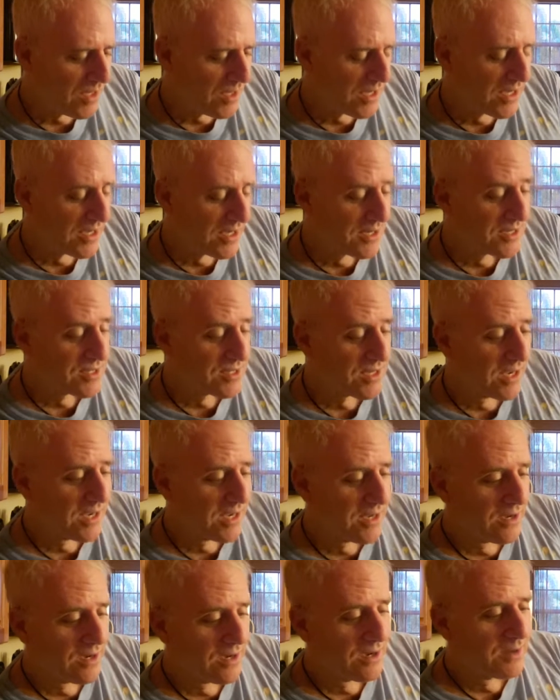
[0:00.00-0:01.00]
It's
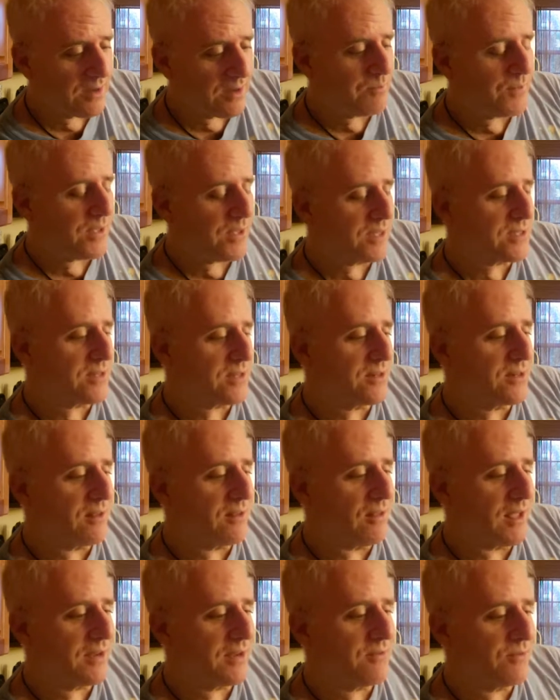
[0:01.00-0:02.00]
a
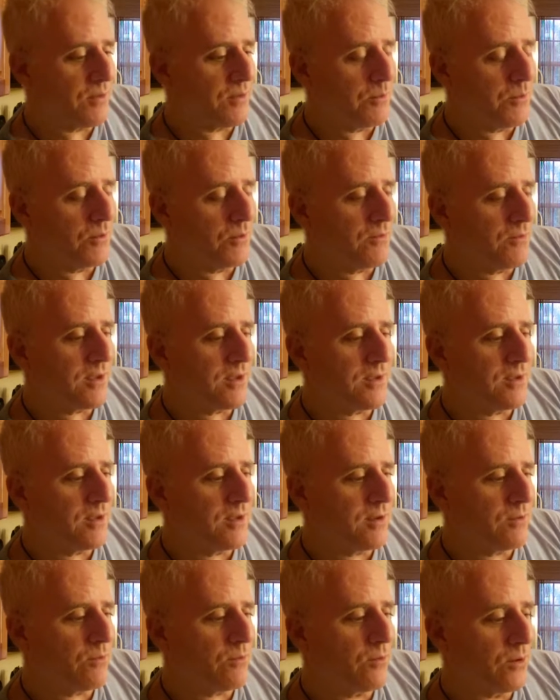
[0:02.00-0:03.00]
delightful movie.
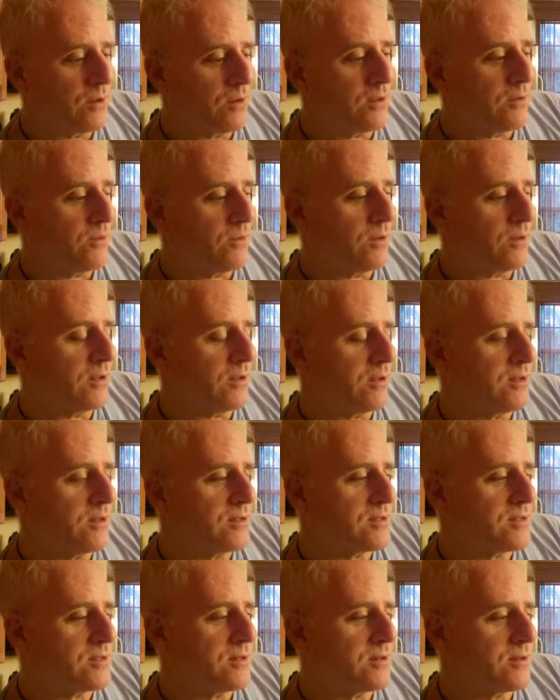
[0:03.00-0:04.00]
It really, really
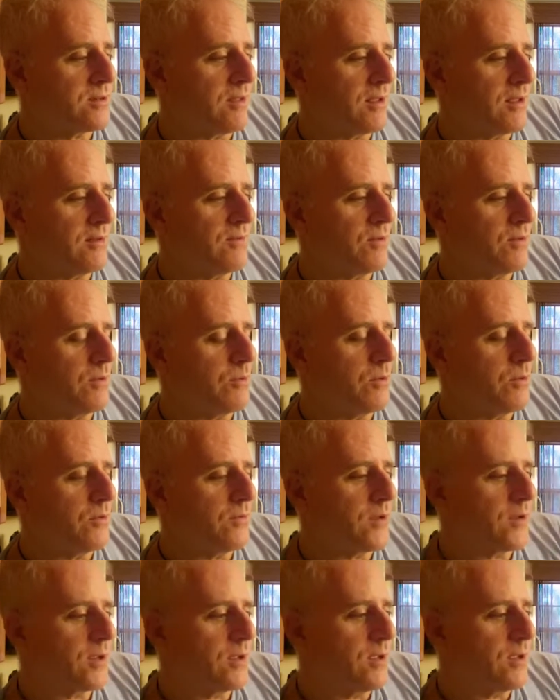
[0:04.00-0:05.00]
is a delightful
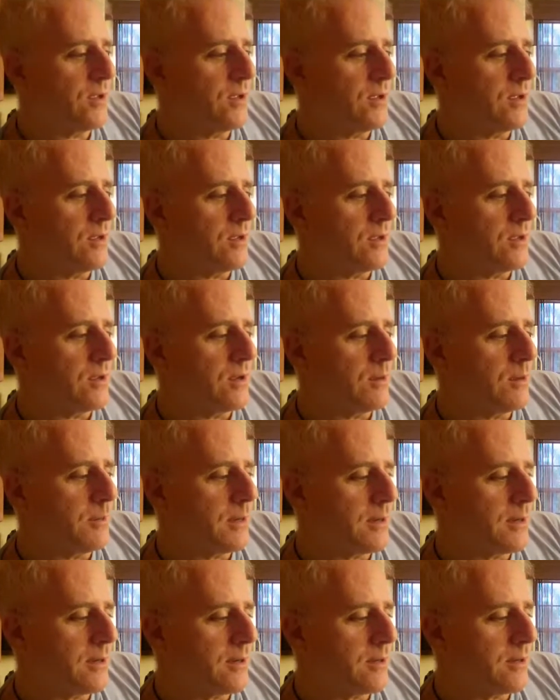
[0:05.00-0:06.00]
movie
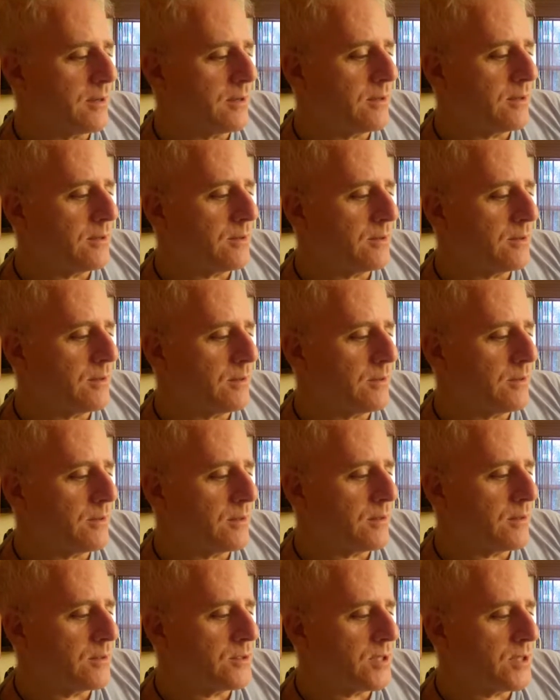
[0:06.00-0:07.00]
about
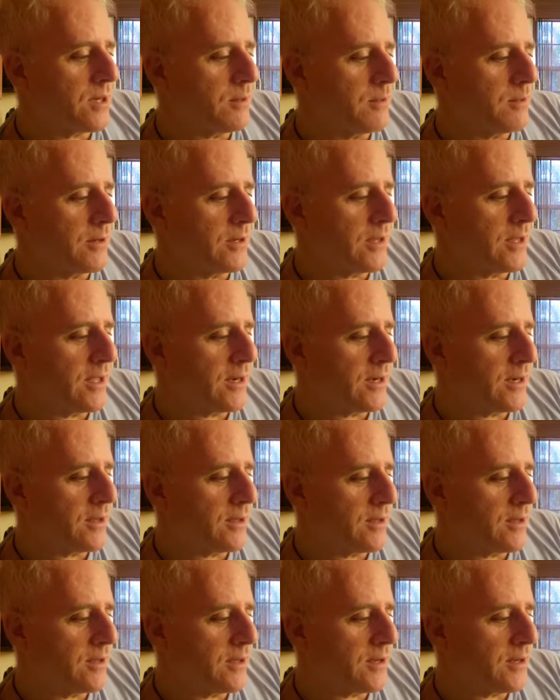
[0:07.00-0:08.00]
a gentleman
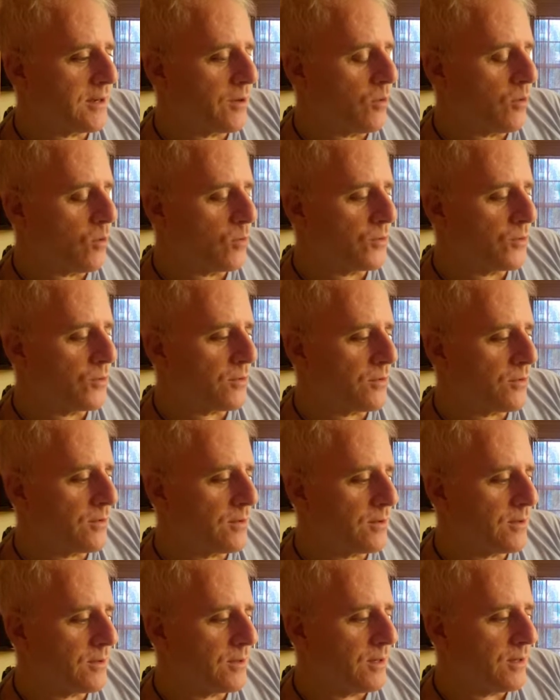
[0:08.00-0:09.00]
getting older
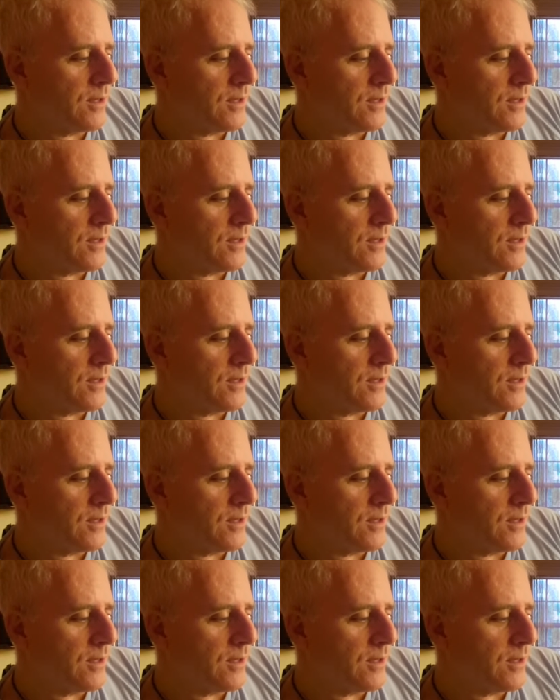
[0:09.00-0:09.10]
and